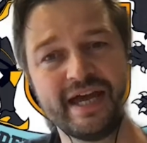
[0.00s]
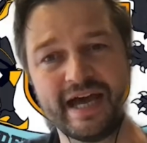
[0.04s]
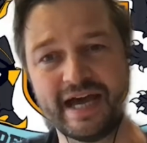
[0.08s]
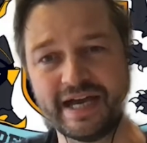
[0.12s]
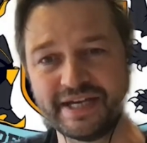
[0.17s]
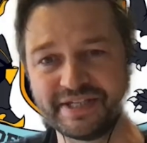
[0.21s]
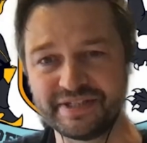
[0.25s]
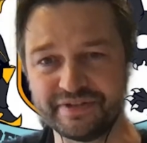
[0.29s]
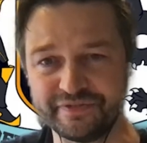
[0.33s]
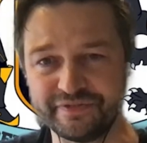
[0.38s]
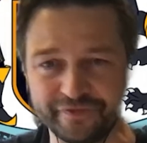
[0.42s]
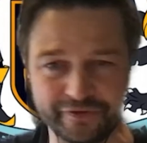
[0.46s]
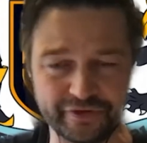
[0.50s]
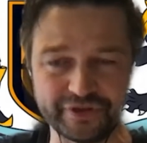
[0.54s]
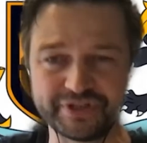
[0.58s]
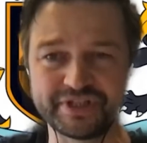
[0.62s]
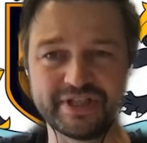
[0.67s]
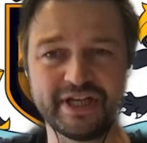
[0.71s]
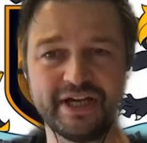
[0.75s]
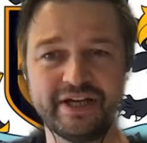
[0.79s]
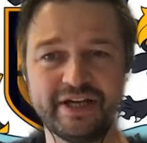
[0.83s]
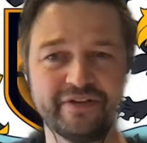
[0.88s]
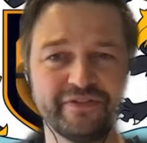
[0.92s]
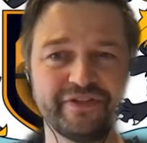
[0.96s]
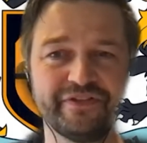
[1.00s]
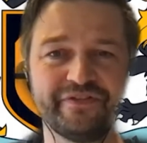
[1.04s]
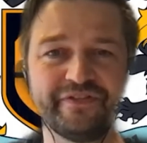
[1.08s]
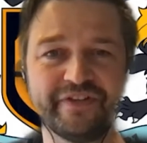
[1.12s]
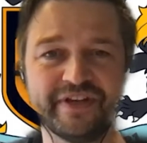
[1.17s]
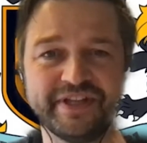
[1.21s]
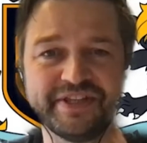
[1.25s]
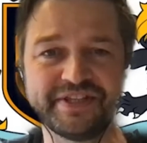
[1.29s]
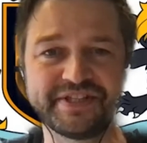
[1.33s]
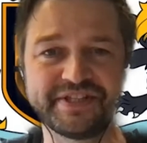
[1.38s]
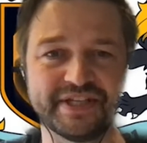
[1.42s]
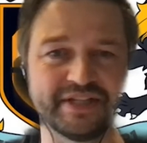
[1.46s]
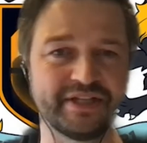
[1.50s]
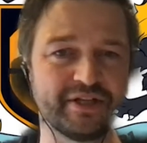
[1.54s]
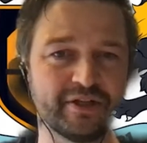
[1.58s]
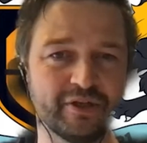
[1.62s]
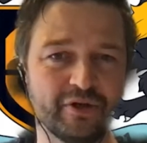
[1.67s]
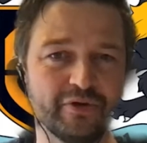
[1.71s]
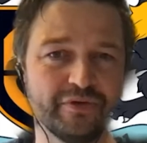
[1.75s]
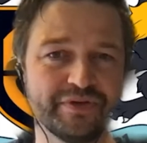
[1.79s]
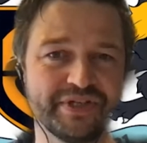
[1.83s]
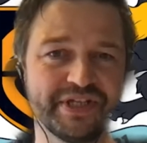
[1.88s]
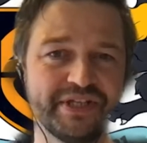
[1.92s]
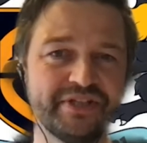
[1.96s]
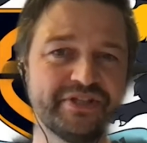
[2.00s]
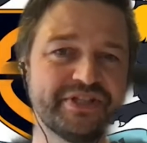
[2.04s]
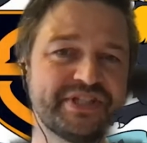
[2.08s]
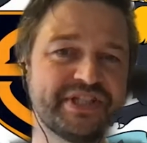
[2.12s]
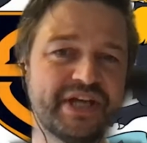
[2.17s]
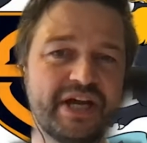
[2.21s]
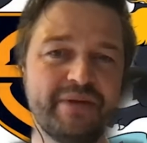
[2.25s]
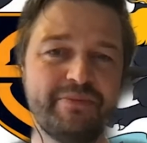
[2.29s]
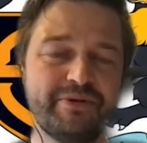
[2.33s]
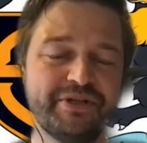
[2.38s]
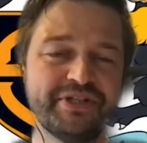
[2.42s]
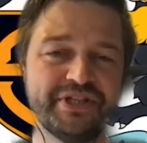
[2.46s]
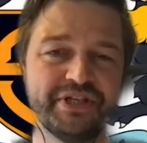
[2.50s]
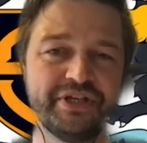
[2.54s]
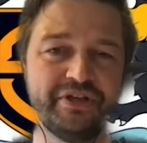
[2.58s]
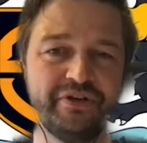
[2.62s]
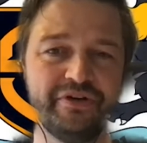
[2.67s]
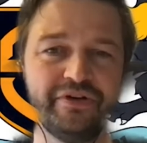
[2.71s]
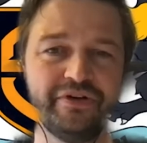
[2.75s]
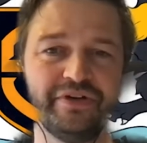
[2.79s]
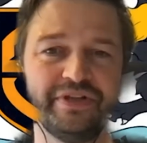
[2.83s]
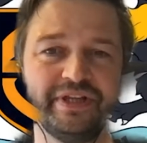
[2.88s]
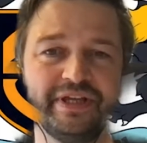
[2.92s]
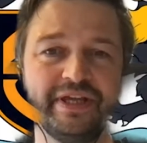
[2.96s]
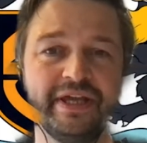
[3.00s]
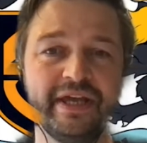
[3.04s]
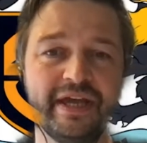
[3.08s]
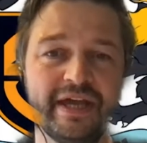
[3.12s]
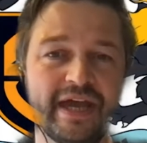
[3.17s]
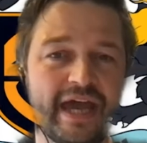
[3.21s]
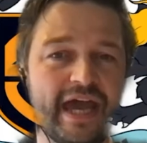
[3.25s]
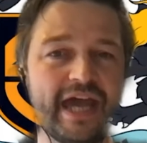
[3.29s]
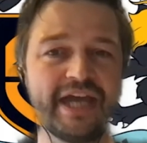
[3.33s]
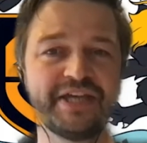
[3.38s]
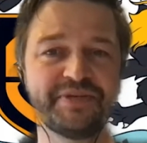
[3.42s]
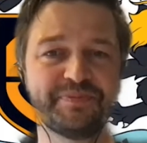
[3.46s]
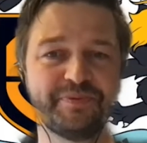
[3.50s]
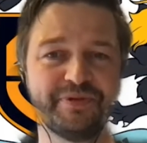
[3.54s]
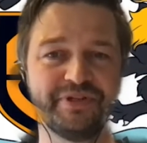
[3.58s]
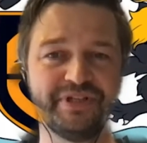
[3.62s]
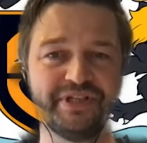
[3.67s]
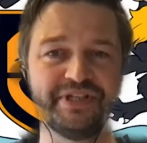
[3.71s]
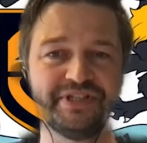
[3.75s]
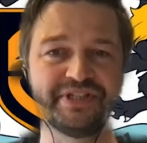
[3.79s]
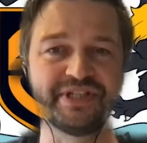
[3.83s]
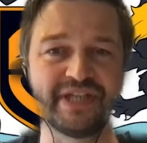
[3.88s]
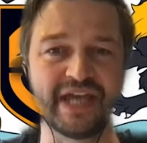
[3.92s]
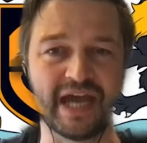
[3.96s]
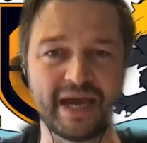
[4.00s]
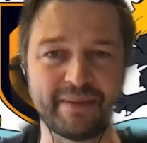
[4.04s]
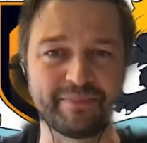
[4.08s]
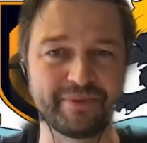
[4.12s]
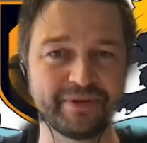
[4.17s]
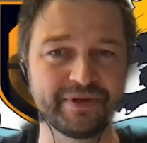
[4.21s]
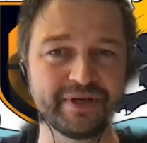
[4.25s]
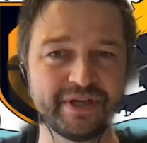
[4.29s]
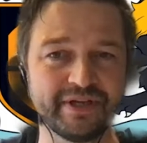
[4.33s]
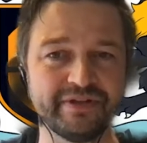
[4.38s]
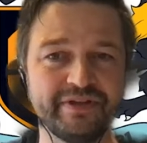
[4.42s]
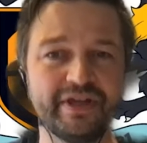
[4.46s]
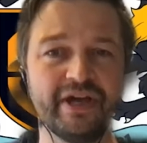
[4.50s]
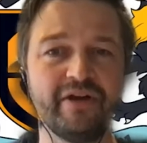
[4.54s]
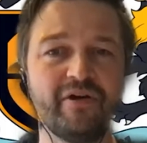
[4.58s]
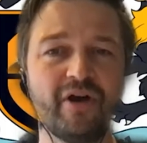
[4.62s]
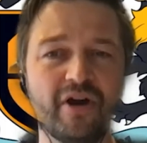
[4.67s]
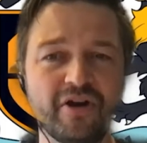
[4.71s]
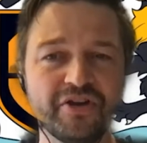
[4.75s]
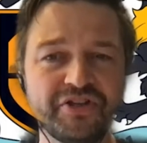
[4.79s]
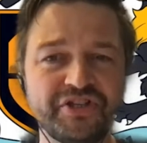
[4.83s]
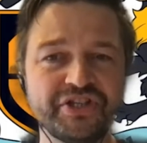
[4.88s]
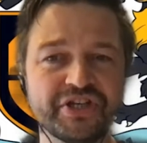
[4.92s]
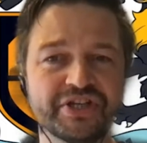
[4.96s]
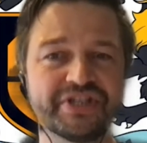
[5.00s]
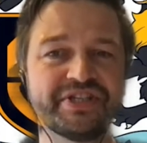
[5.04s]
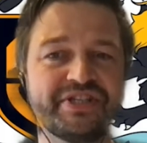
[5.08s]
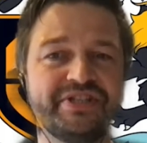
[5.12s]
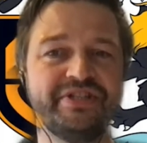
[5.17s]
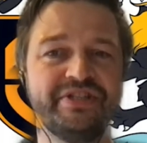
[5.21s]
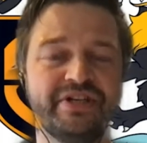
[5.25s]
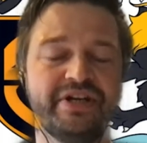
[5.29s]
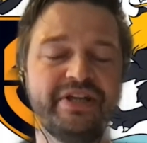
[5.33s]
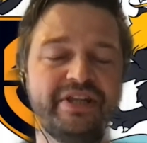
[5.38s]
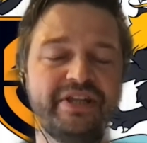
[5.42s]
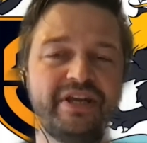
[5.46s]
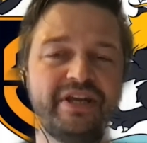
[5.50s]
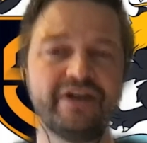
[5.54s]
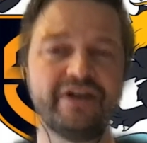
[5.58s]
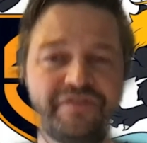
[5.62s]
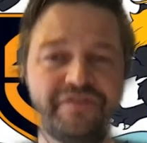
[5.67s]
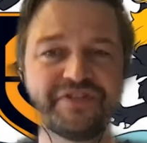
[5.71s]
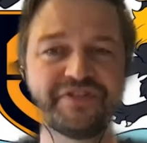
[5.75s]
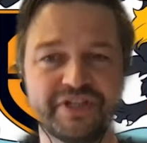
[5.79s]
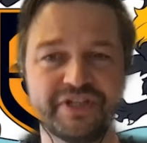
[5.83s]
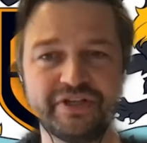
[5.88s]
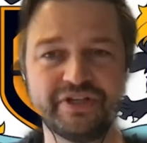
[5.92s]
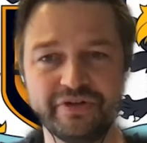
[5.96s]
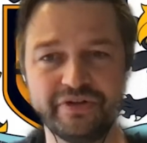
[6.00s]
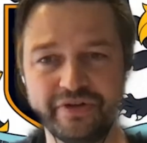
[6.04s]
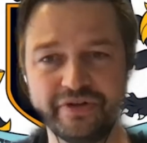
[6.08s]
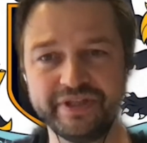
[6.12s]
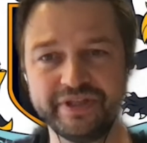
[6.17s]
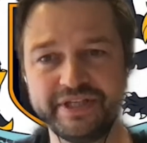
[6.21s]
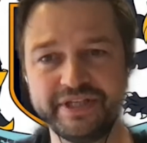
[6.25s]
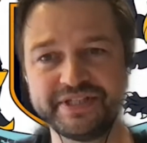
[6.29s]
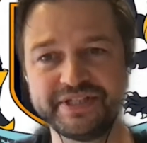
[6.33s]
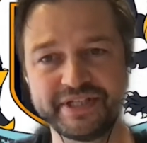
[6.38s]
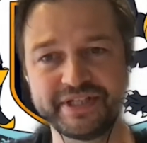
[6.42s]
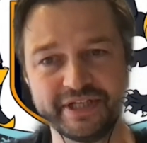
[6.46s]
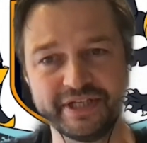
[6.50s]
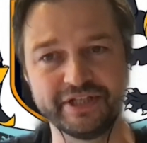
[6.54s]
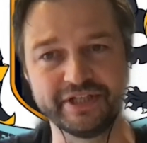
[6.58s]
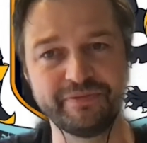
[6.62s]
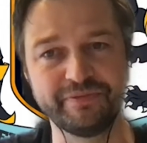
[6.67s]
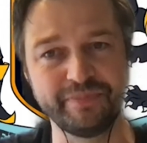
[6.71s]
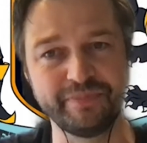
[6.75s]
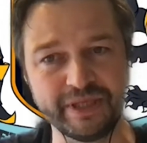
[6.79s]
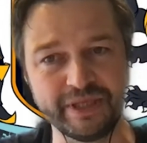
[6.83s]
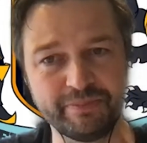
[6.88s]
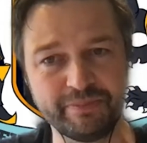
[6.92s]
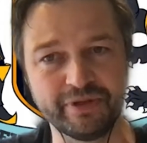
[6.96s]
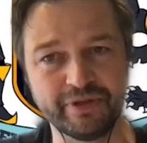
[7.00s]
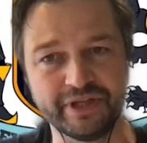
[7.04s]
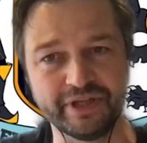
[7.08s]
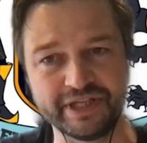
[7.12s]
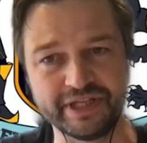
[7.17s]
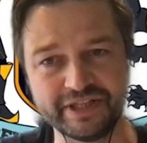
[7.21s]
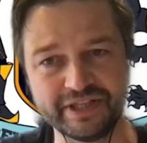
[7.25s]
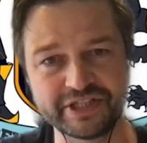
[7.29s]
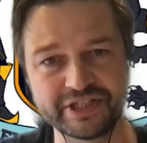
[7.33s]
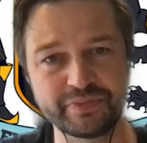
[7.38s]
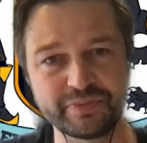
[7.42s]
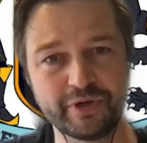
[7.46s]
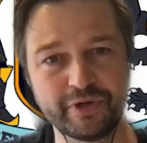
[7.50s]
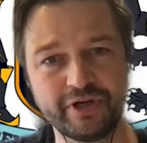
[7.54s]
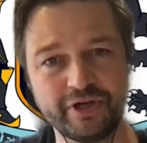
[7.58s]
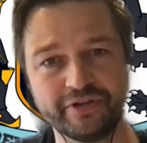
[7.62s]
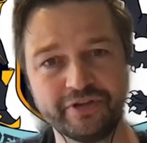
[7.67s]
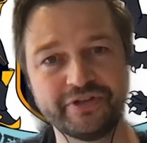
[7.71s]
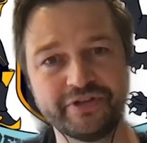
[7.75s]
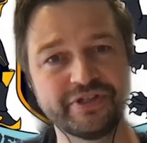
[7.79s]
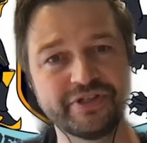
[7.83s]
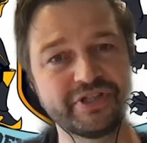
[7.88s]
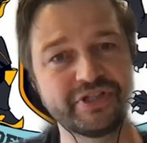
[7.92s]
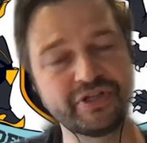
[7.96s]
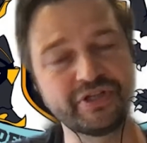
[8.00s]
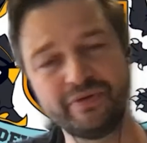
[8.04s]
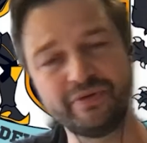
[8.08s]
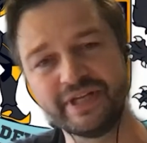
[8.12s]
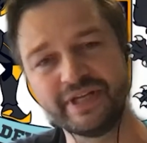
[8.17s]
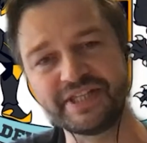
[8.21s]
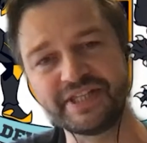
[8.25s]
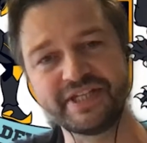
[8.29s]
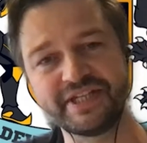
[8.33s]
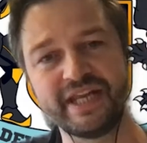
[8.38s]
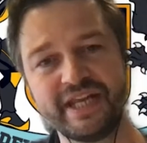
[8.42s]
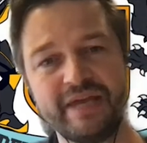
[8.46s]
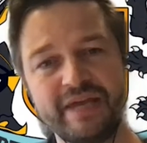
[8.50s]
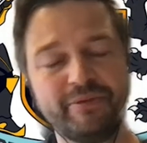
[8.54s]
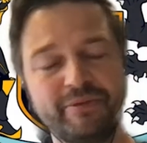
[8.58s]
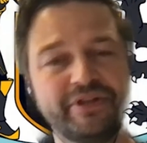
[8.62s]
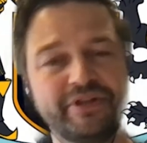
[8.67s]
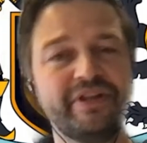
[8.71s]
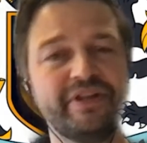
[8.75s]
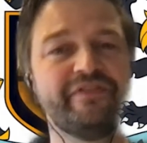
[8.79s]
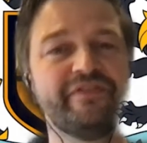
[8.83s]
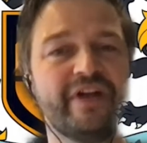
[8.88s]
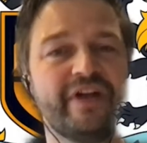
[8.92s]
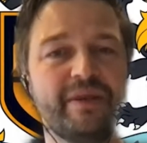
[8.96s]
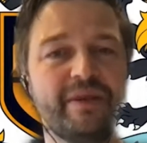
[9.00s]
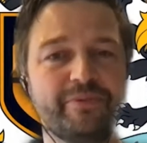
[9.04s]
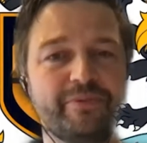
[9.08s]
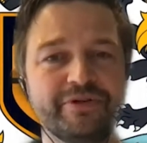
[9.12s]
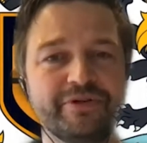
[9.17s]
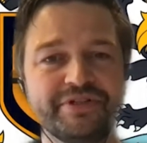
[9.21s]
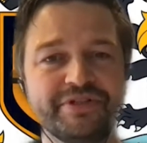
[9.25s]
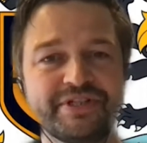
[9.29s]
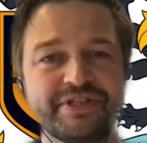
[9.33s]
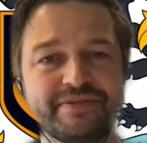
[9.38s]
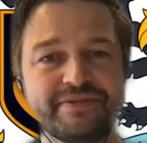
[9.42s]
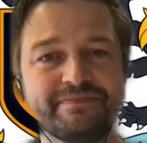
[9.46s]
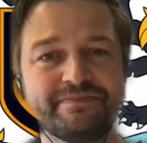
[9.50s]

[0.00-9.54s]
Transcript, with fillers: As the first line of defense and closing the cybersecurity expertise gap, there are just not enough security skilled people in this world. So let's enable the developers.